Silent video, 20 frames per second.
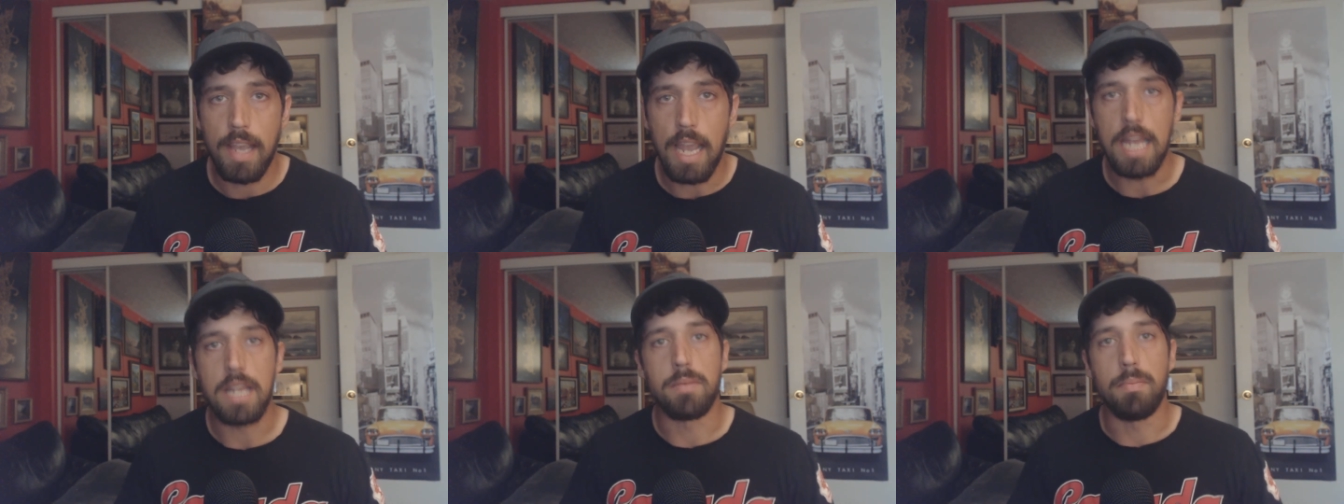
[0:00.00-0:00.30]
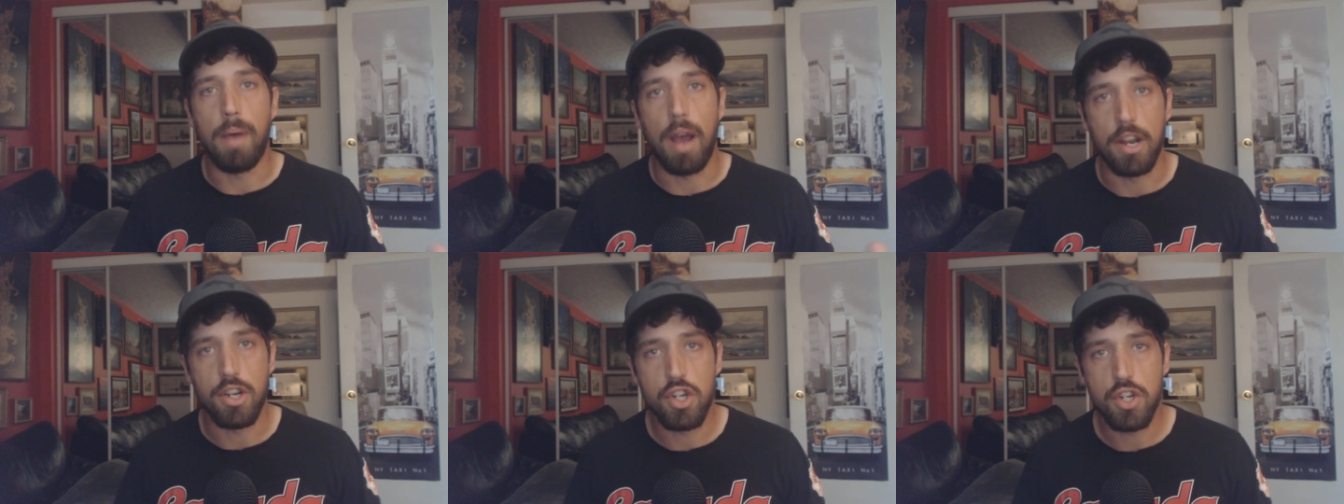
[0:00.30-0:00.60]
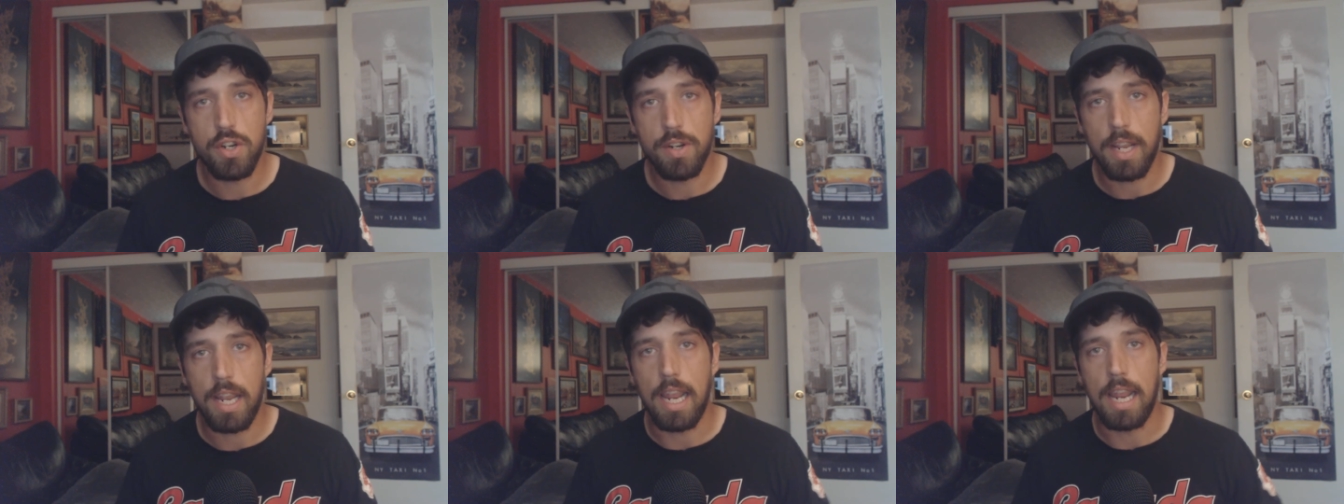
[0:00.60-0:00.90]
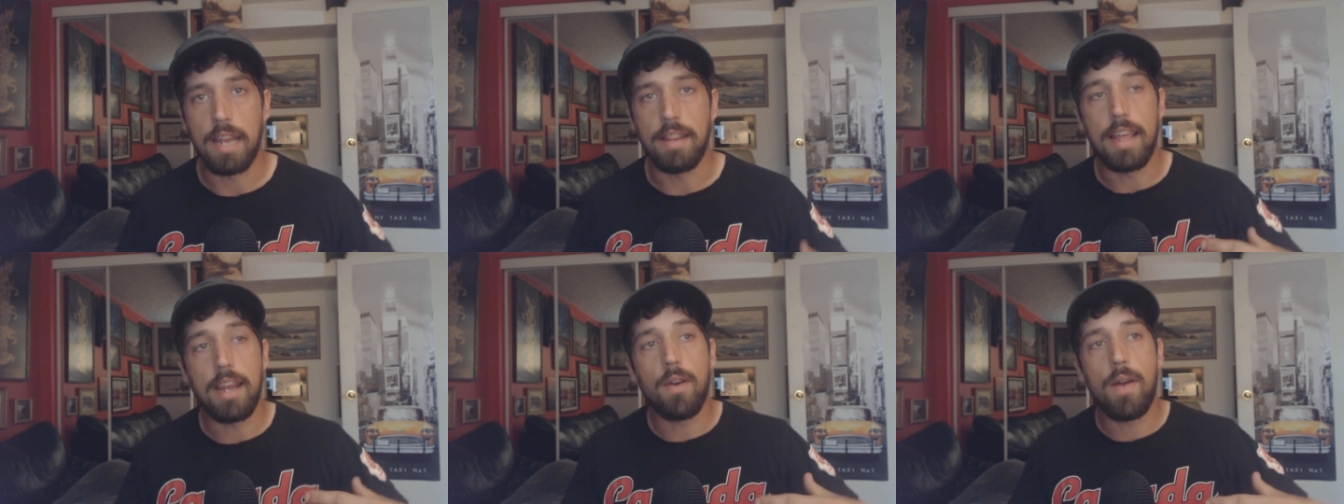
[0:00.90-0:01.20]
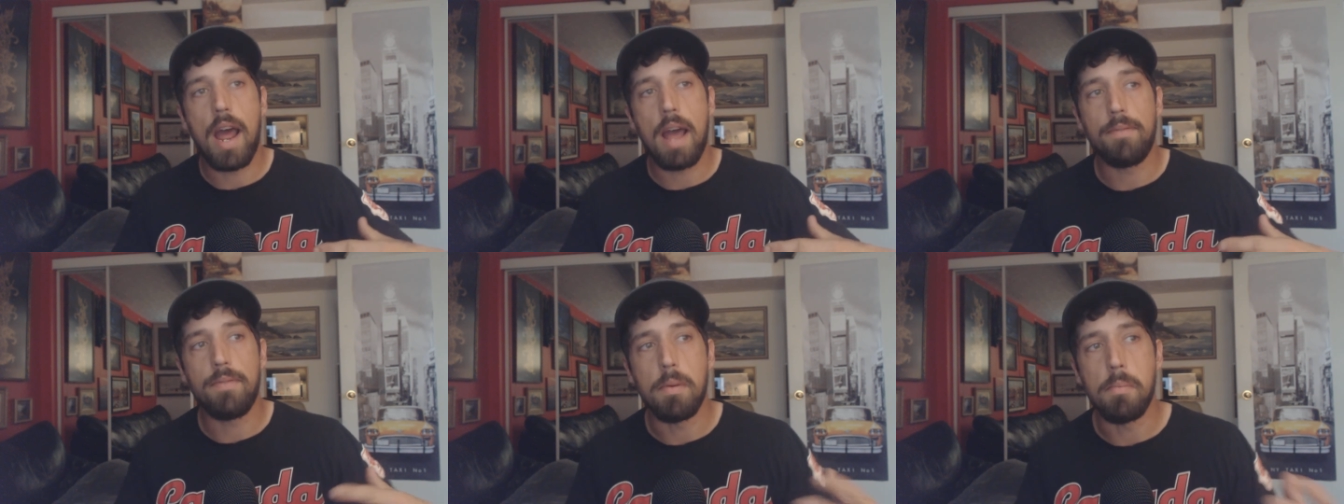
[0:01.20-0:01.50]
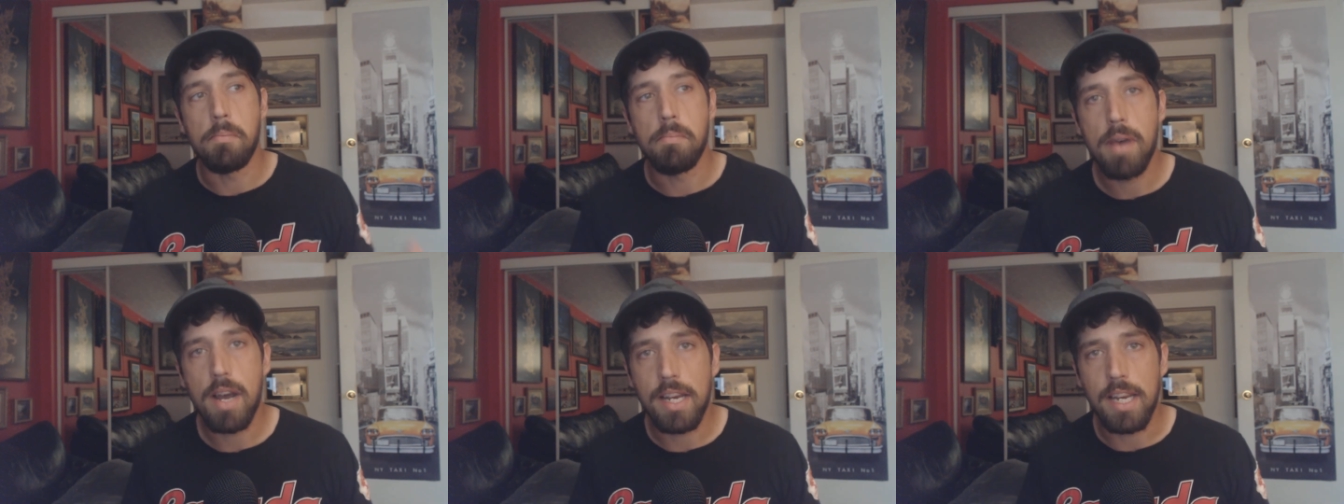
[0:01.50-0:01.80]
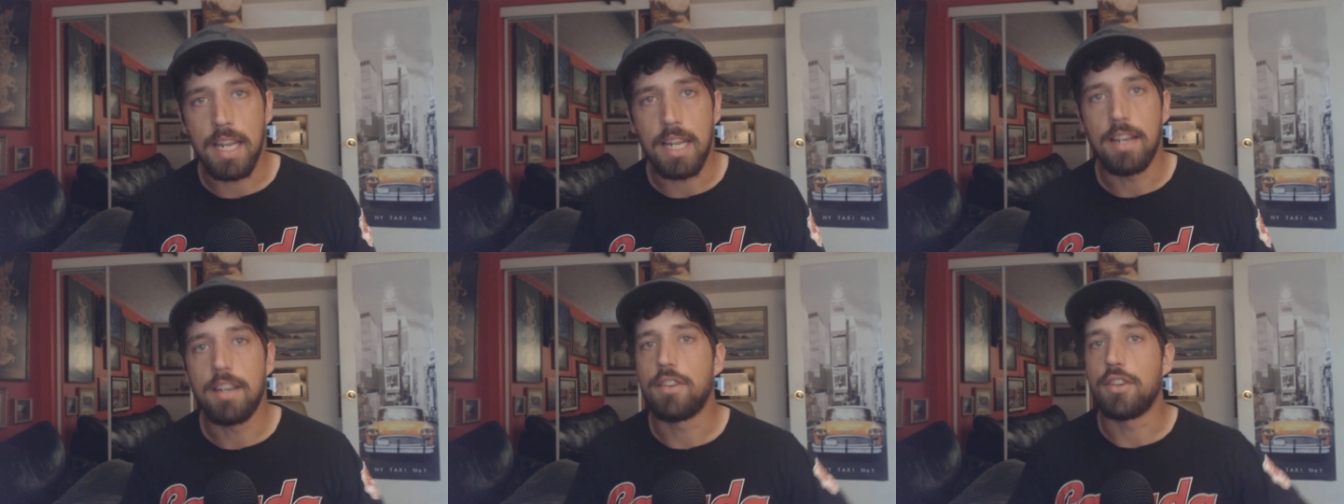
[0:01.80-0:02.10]
as much, and they don't have the
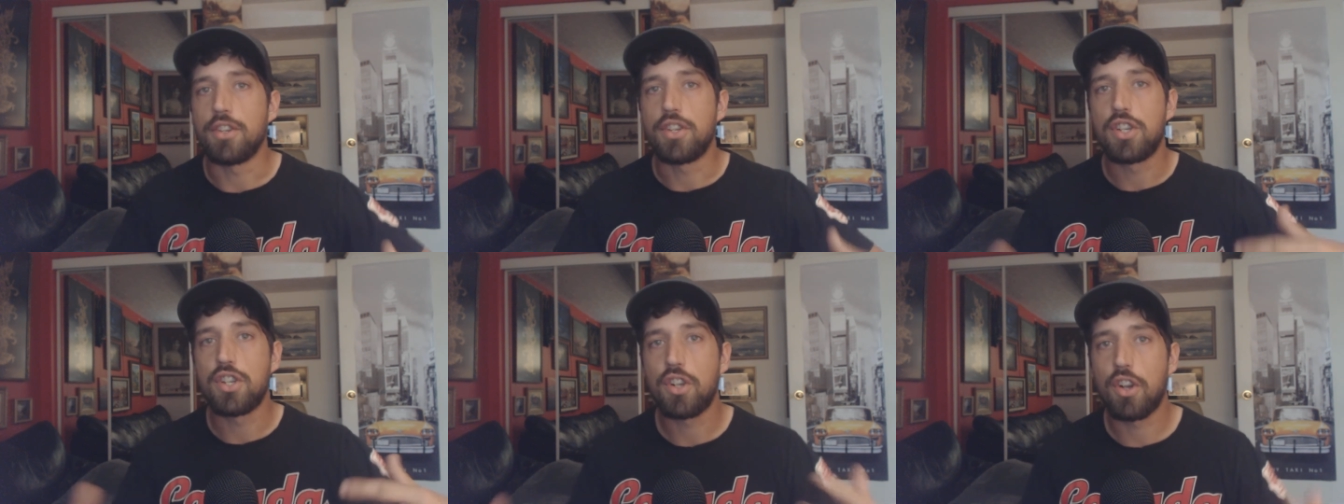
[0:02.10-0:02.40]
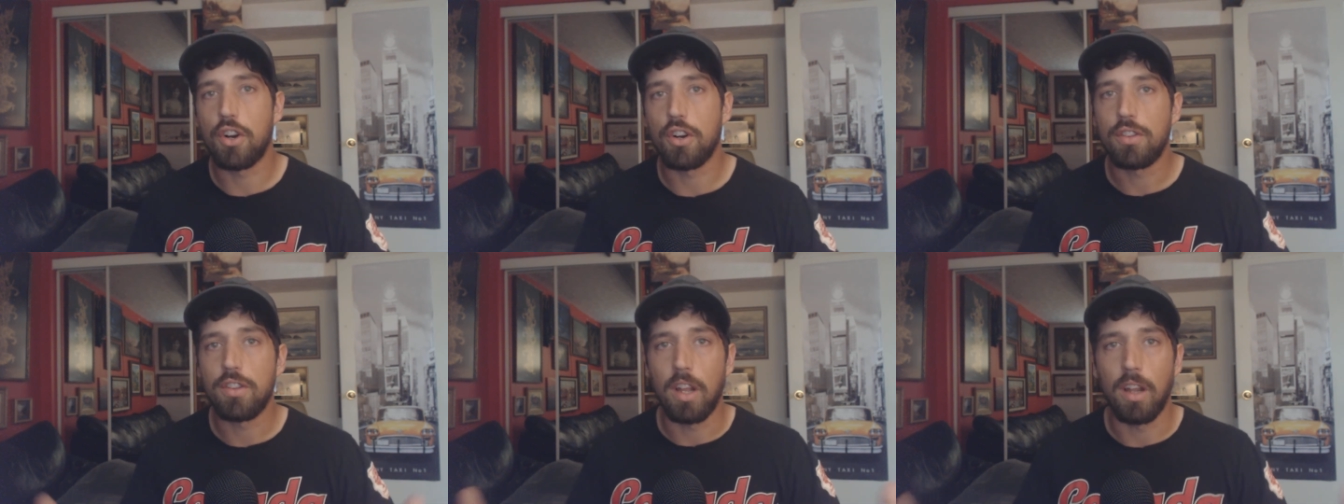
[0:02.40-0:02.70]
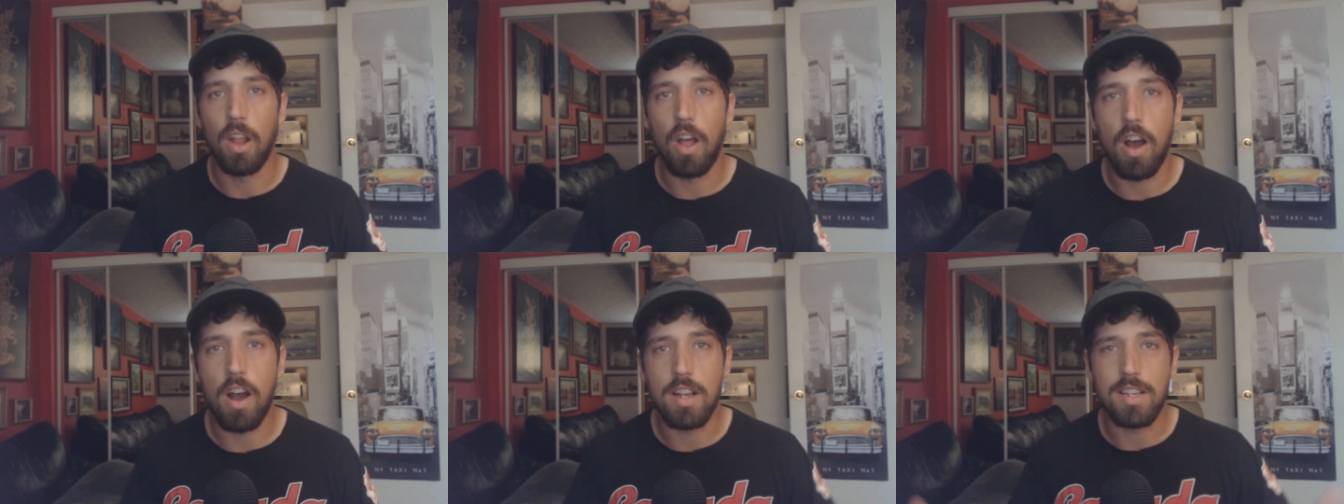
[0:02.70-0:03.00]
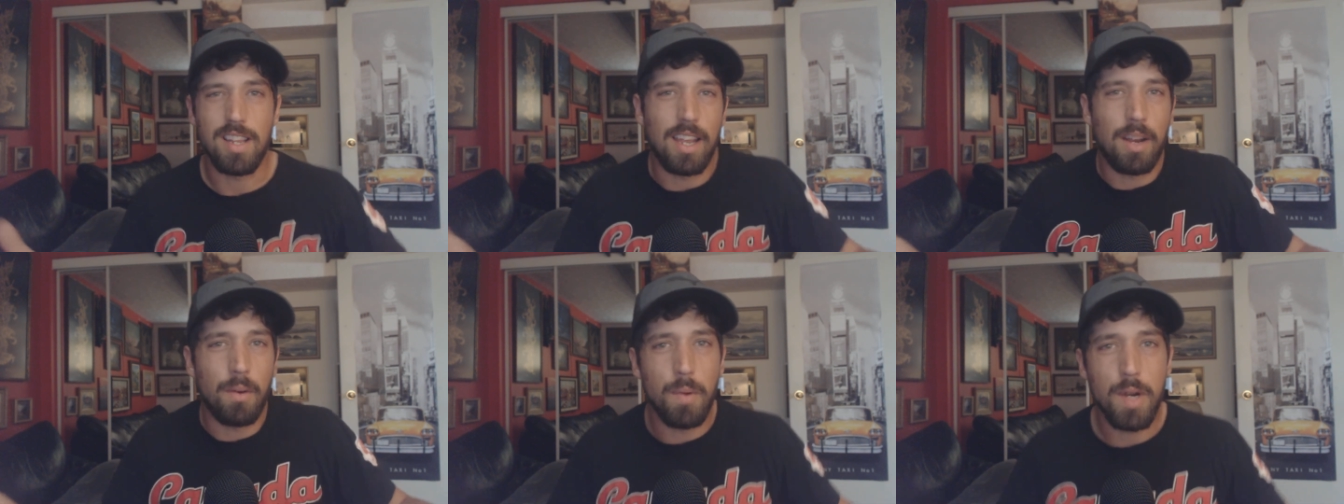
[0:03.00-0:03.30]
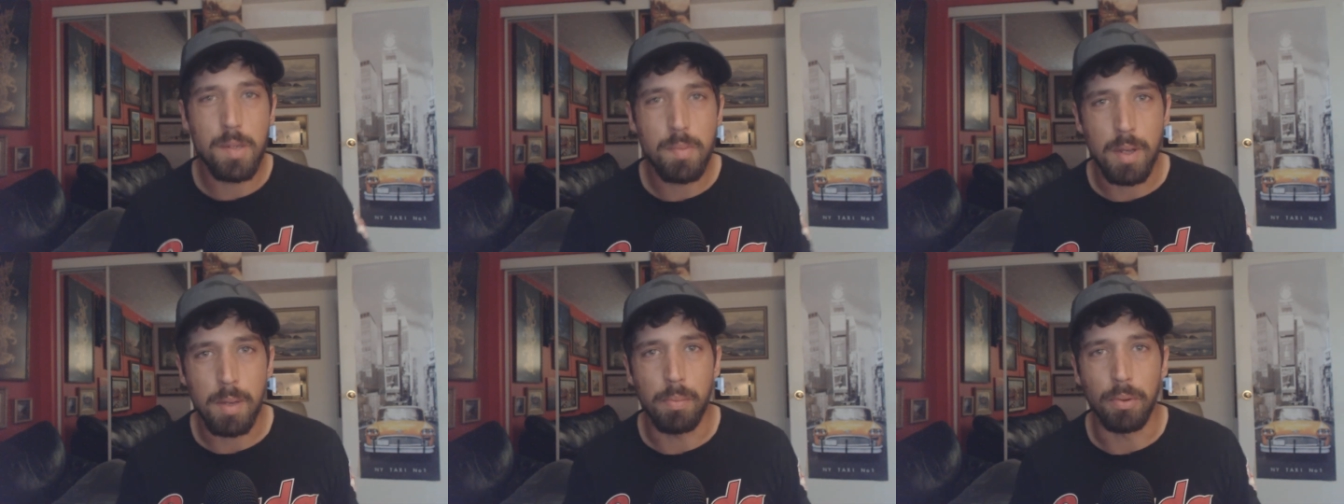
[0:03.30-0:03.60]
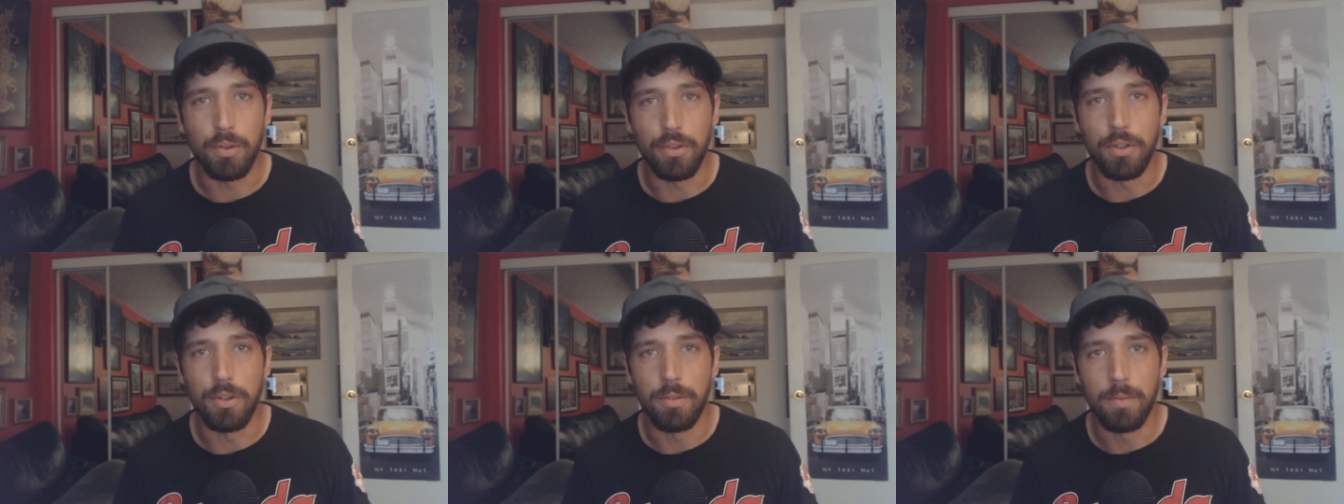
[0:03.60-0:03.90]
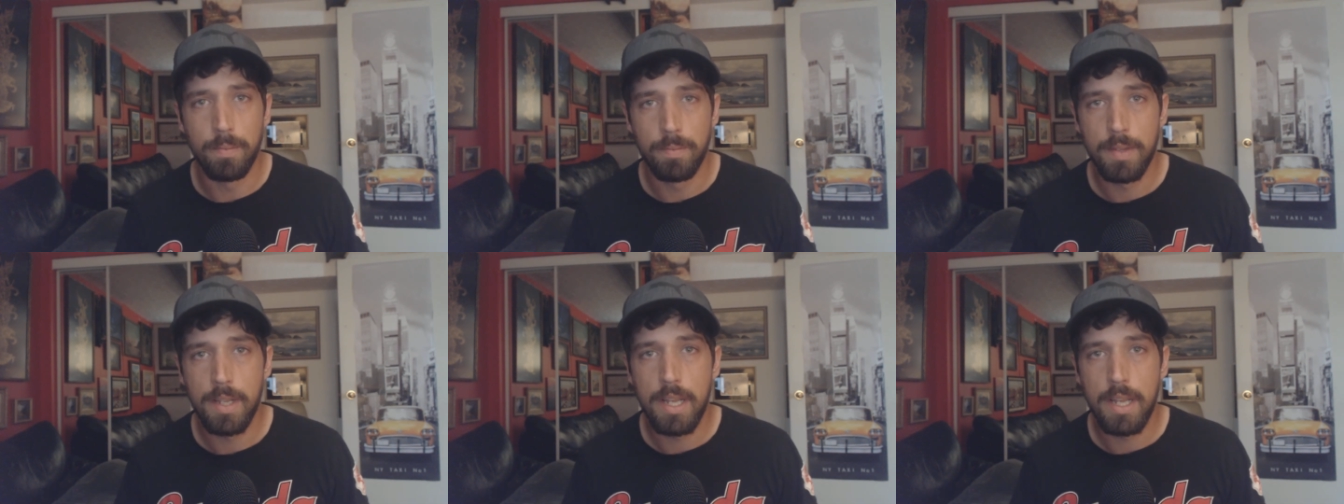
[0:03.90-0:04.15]
money to skirt the laws like rich people do.